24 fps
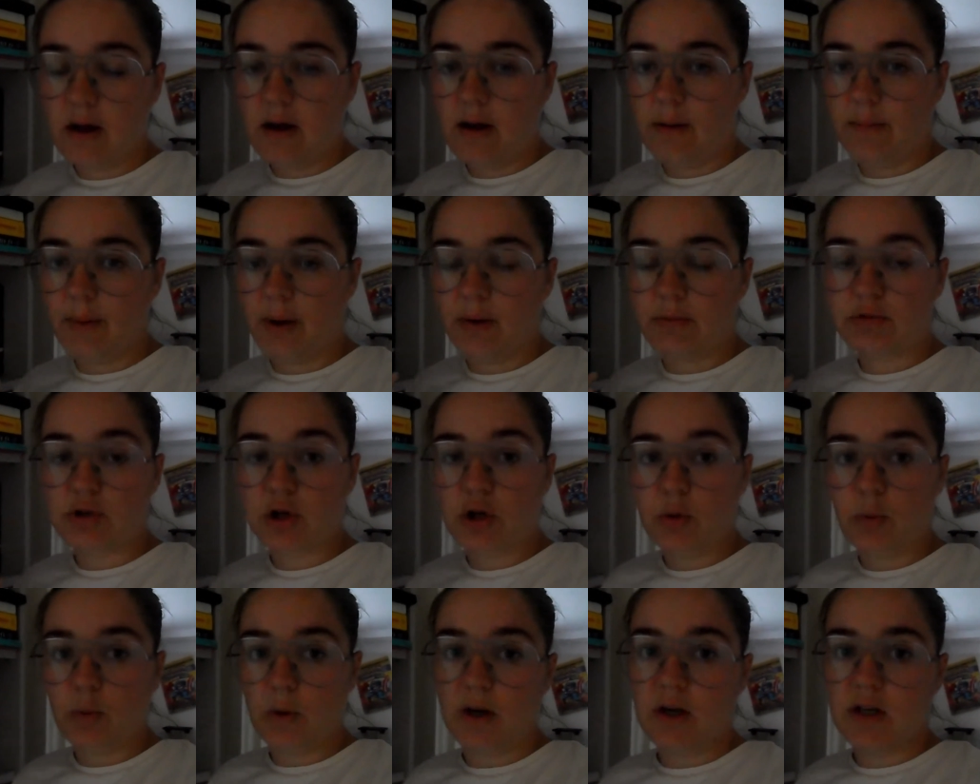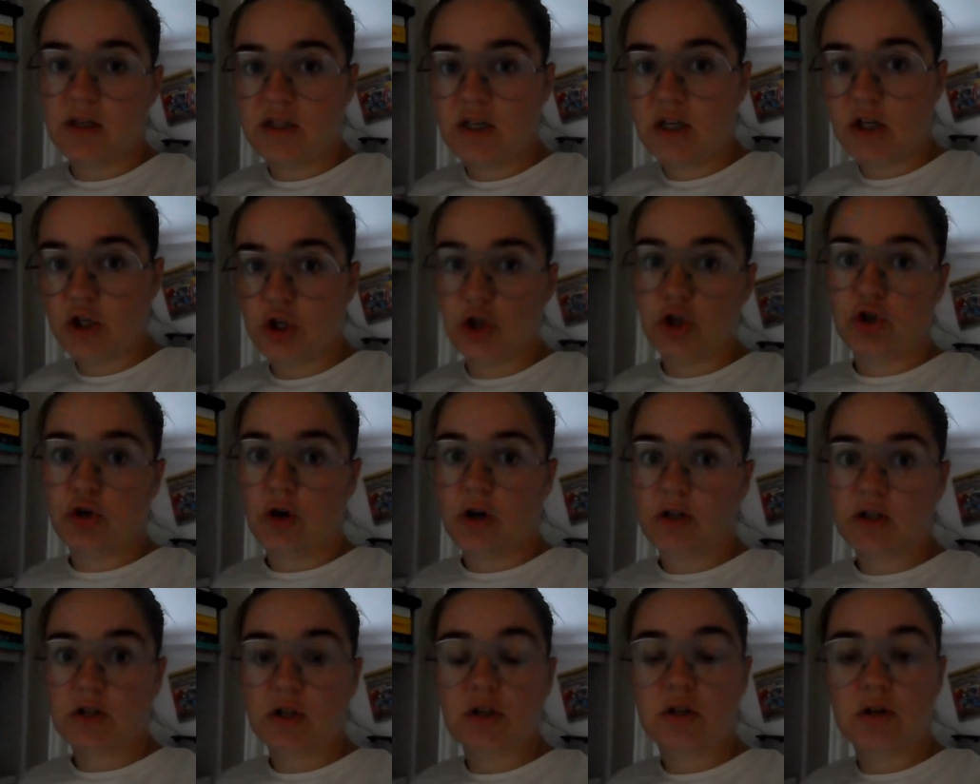I was going to wear a
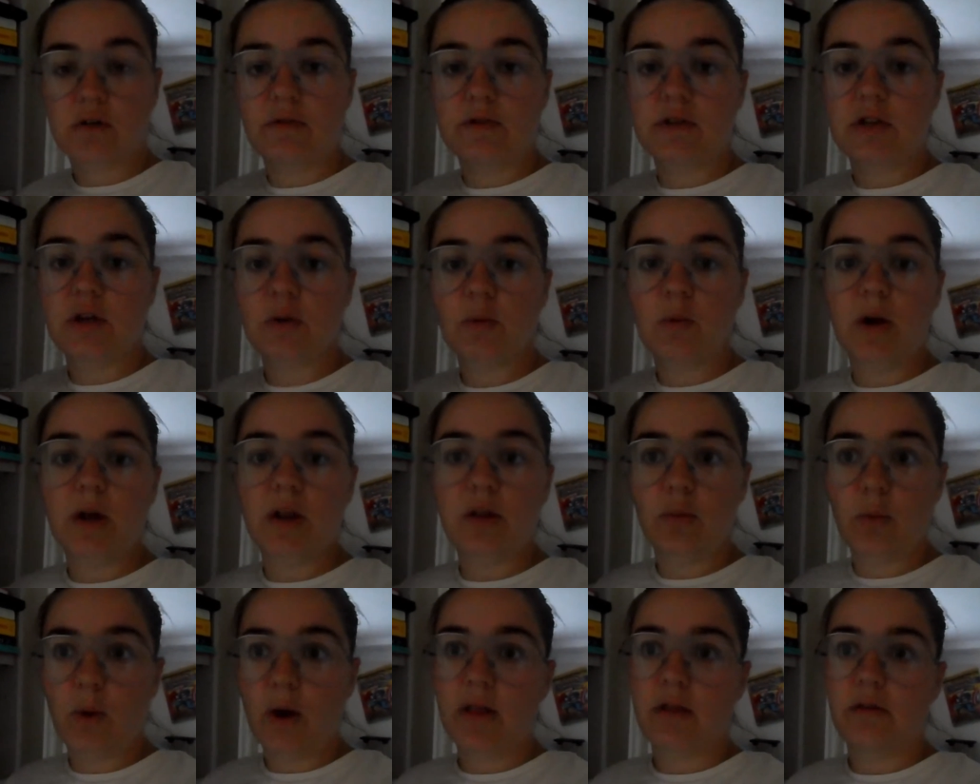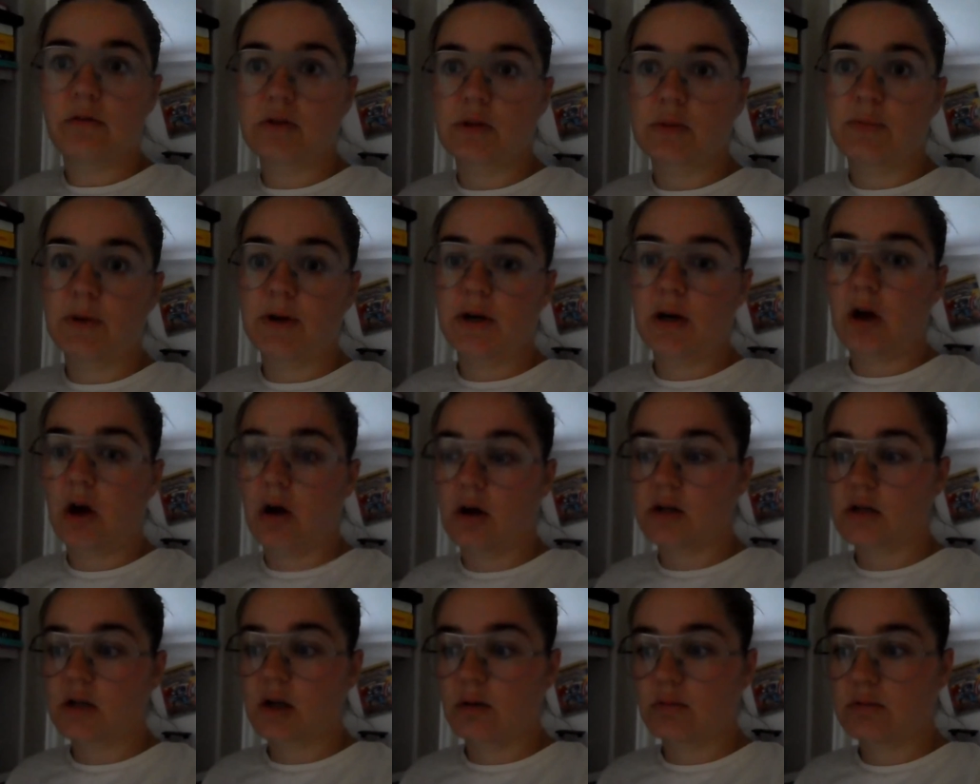t-shirt dress, because obviously where the weather has been
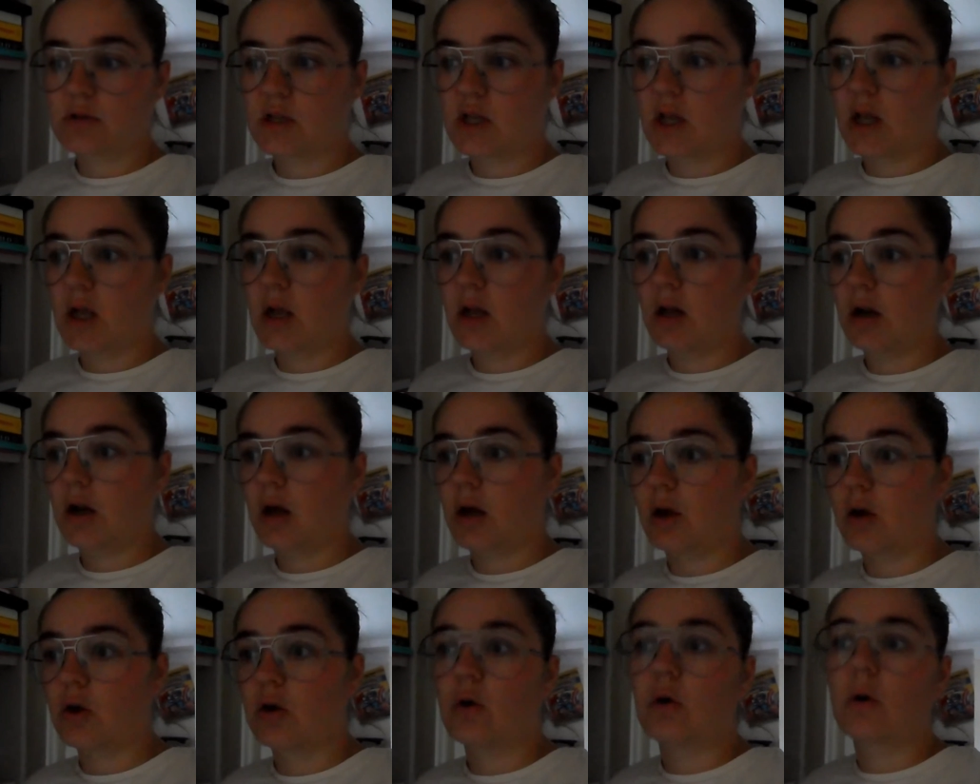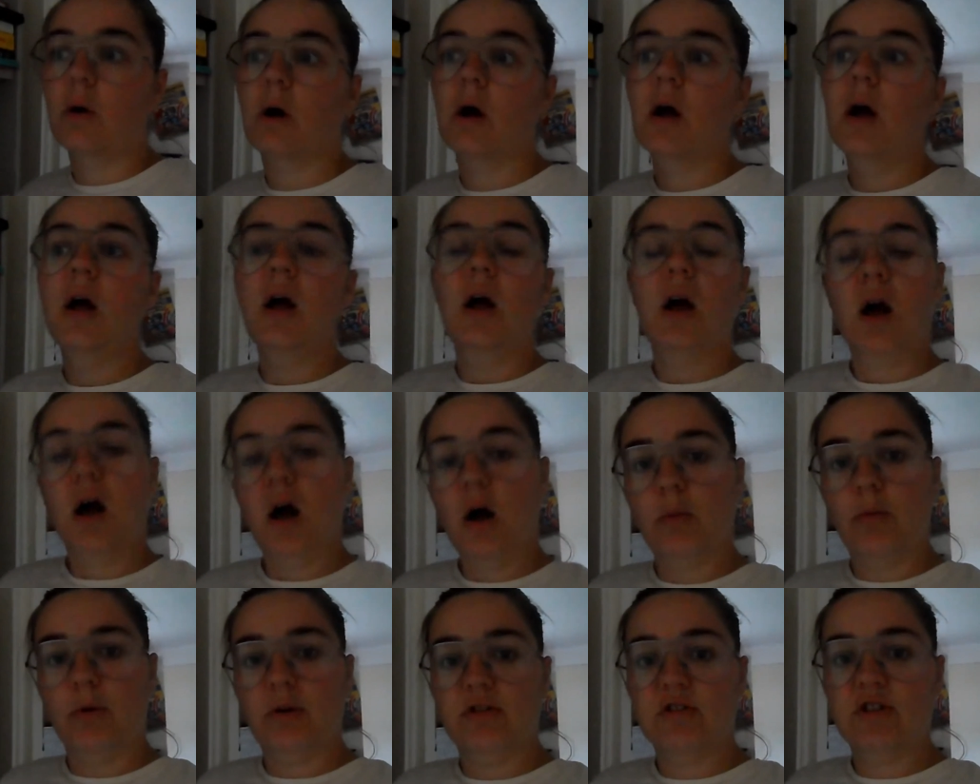nice, I was thinking like, oh,
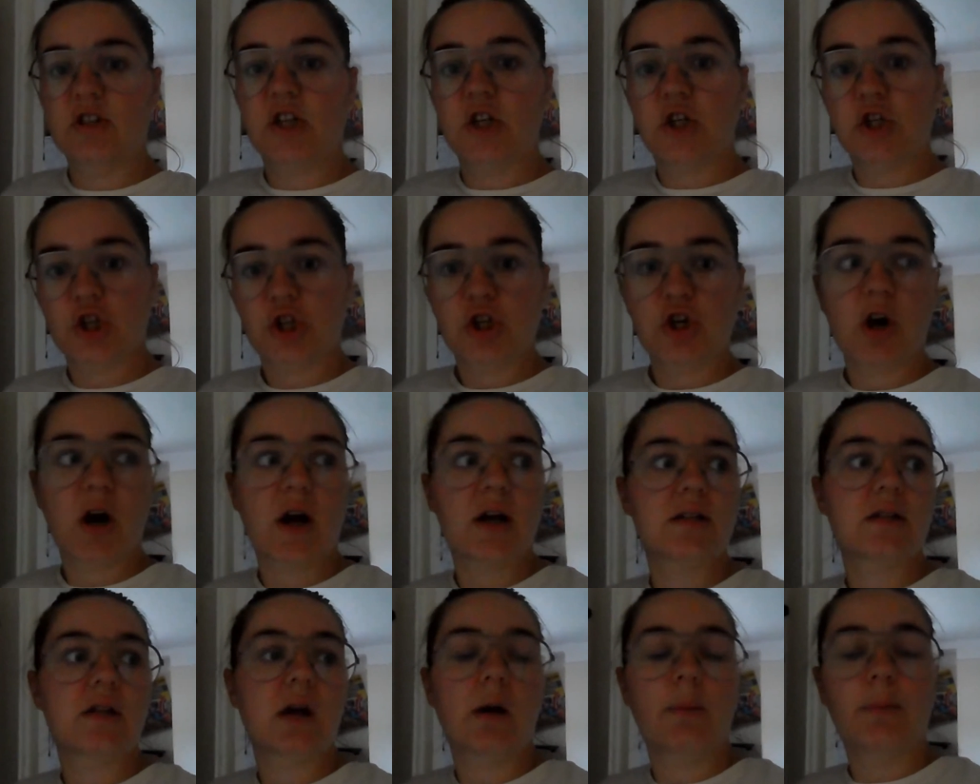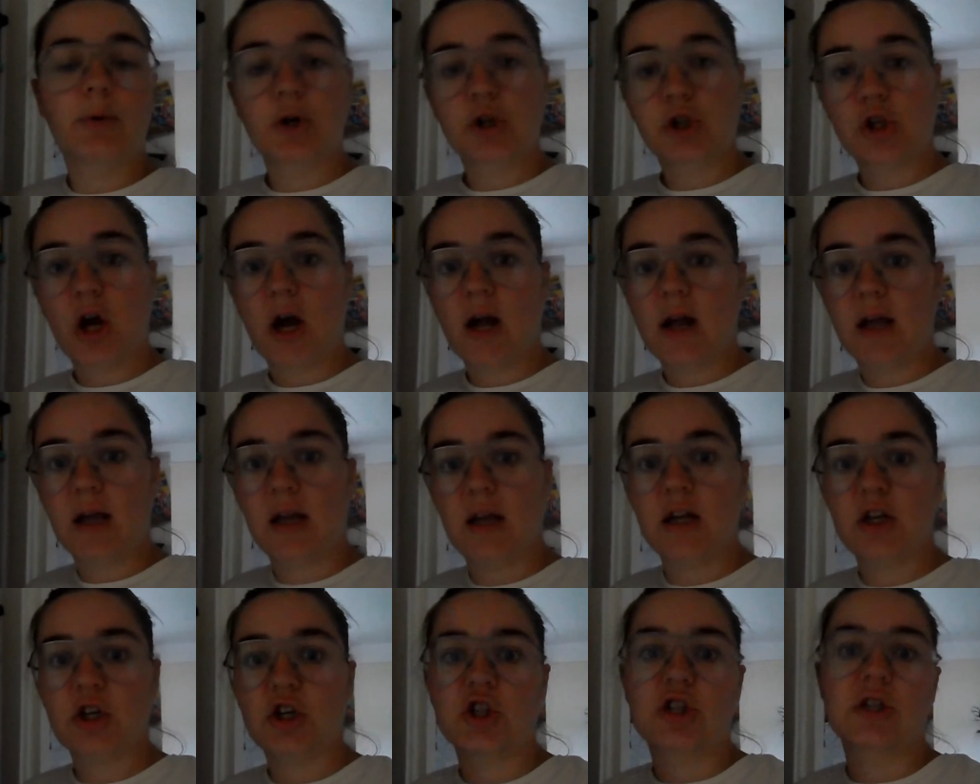I'll wear a t-shirt dress, I'll put a
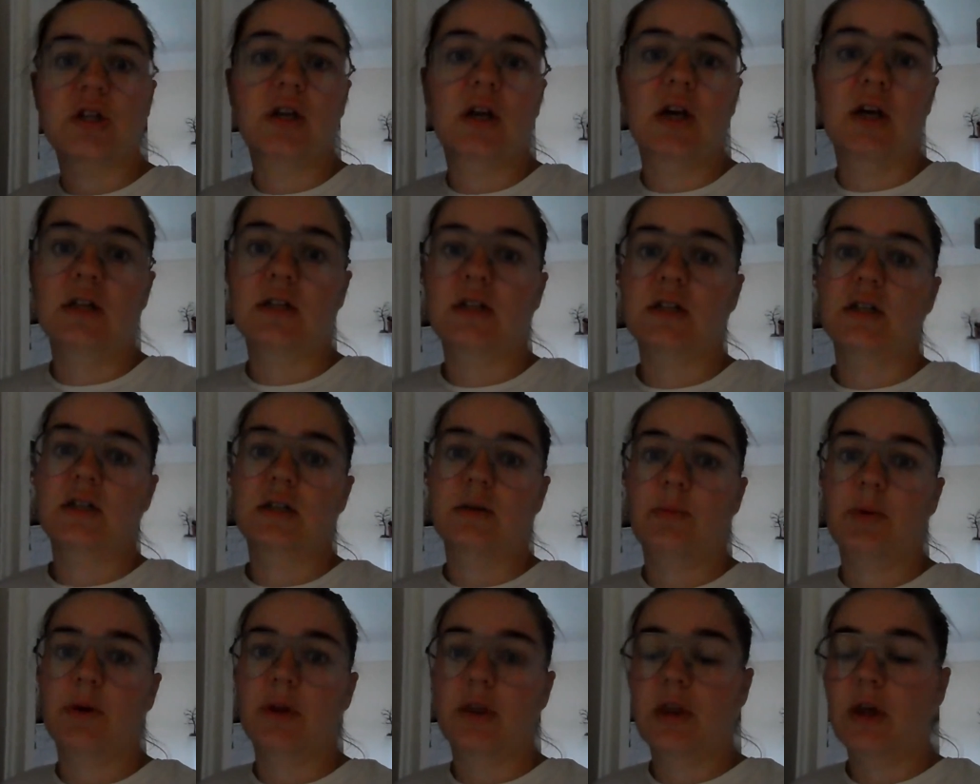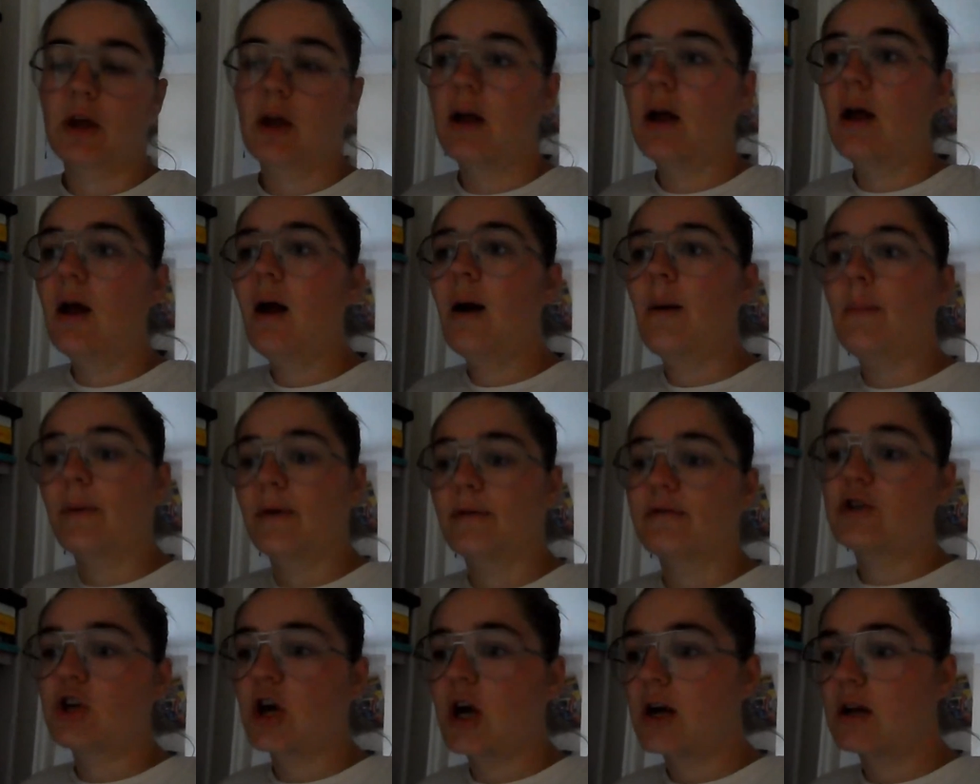jacket in just in case it's a bit thick.
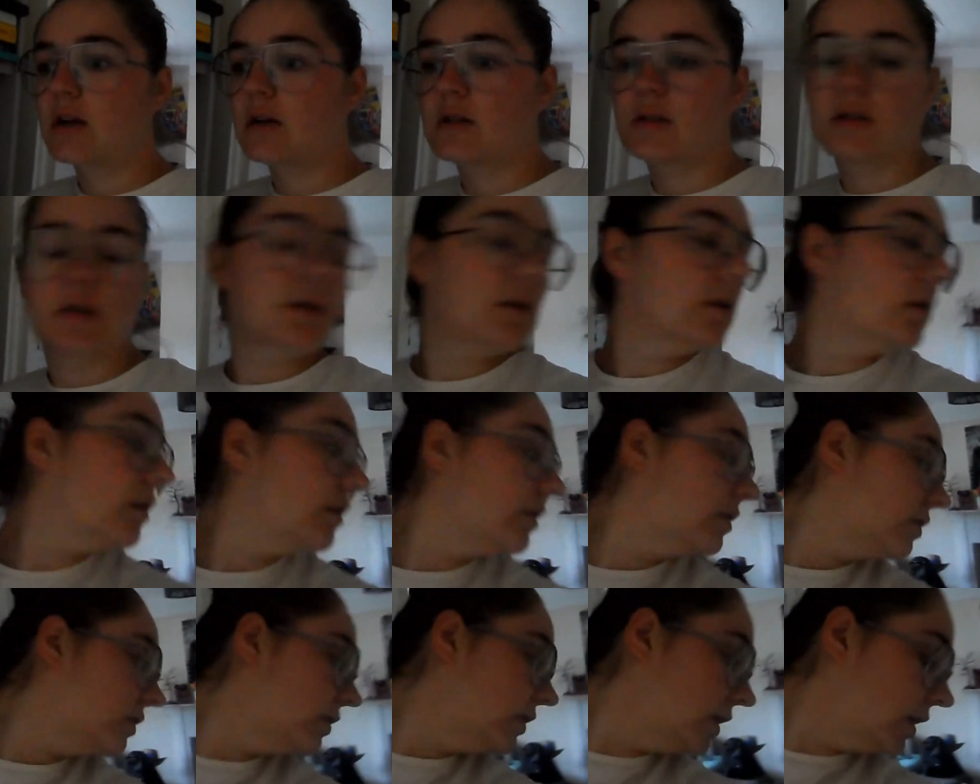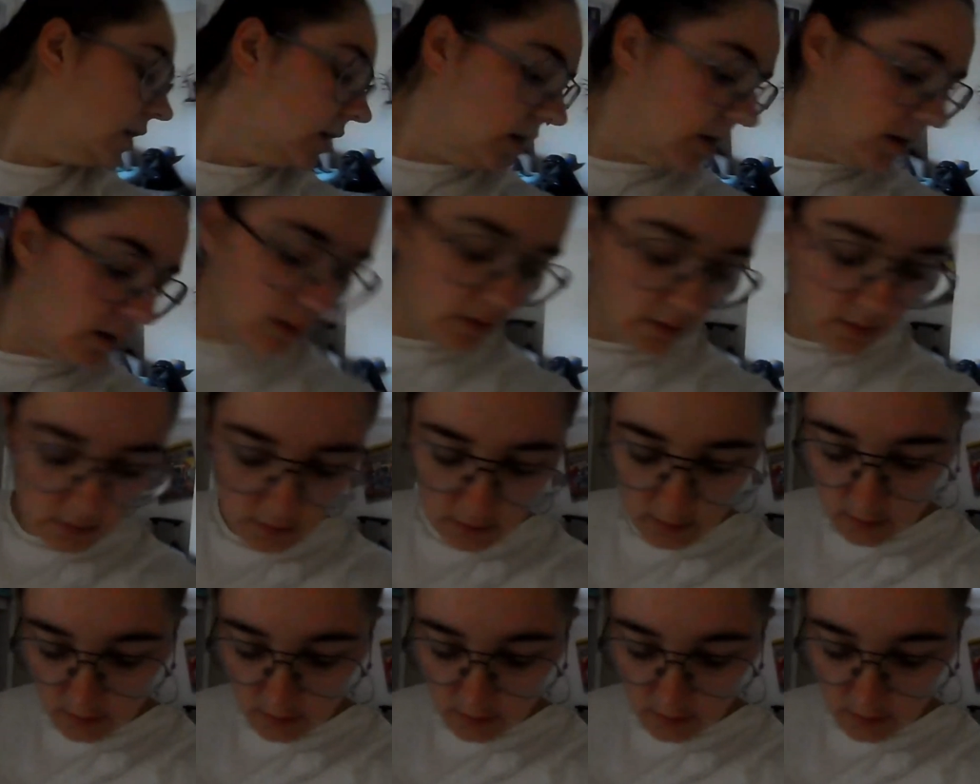But I've checked the